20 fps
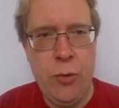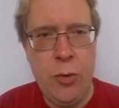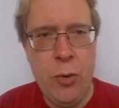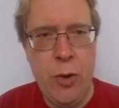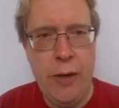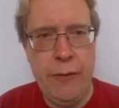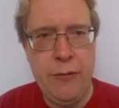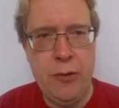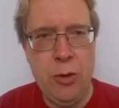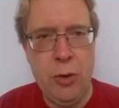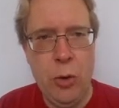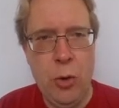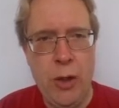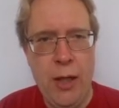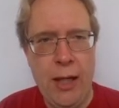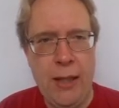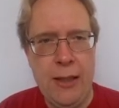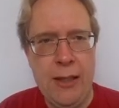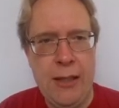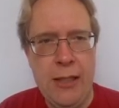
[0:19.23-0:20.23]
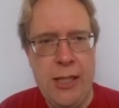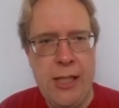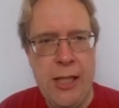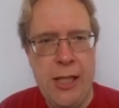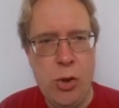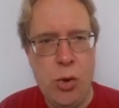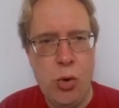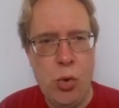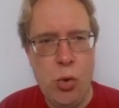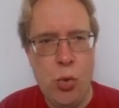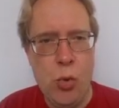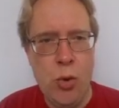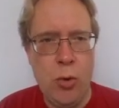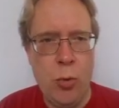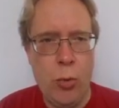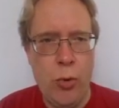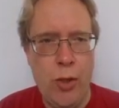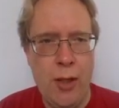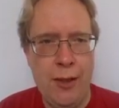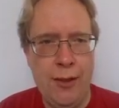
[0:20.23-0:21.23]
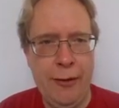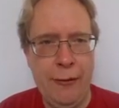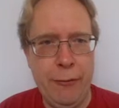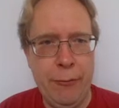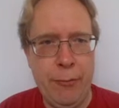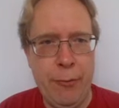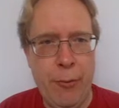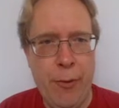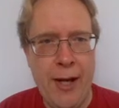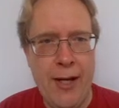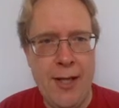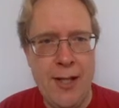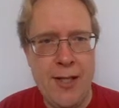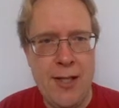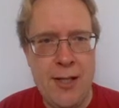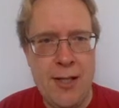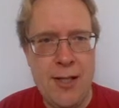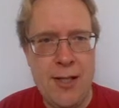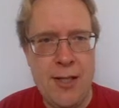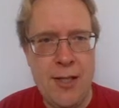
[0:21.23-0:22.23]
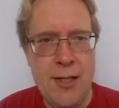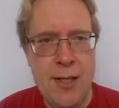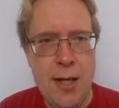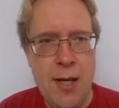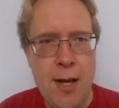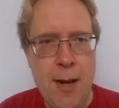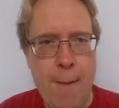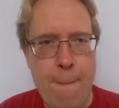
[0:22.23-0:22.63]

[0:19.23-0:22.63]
you have to look at the new relative prices,